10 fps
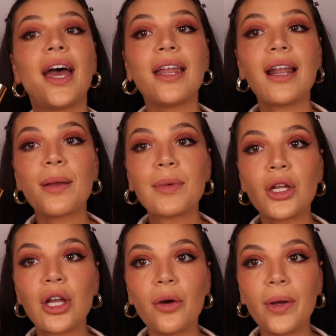Then I'm going
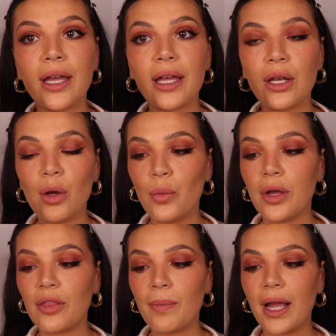to go in
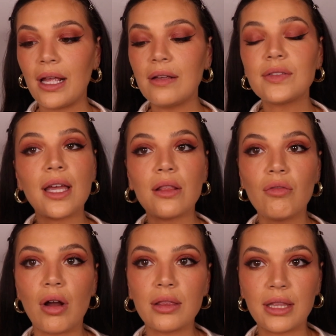with my Yves Saint
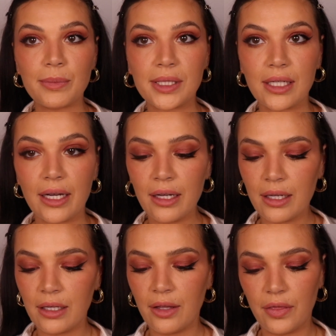Laurent
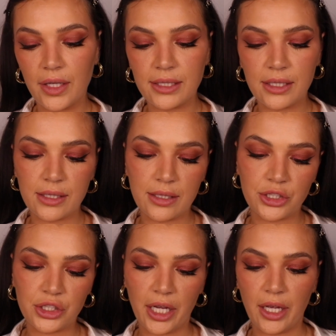lipstick. This is in the
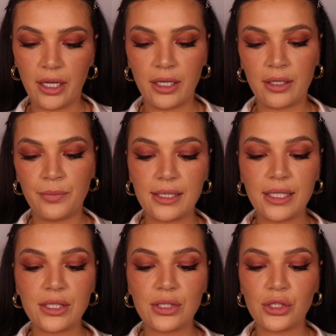shade
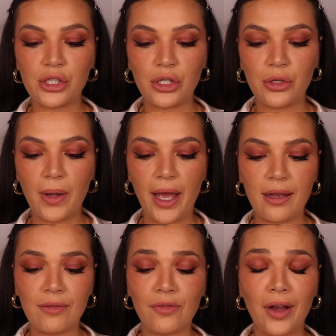
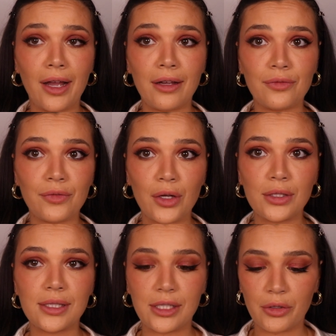
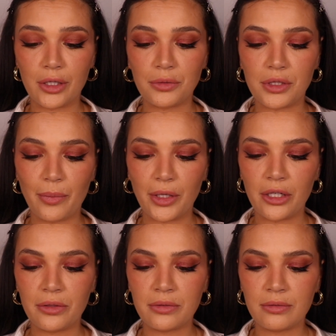
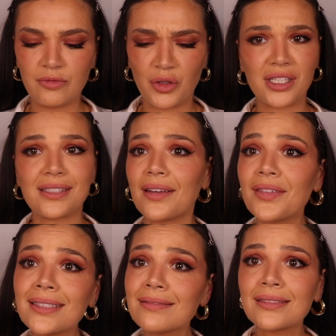62N50W
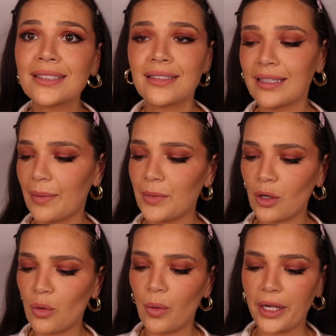47. I'm
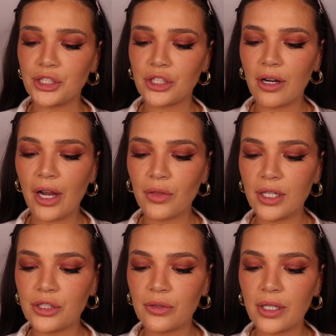not quite sure how
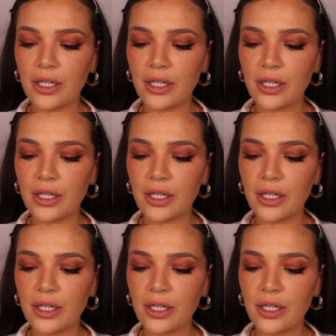they do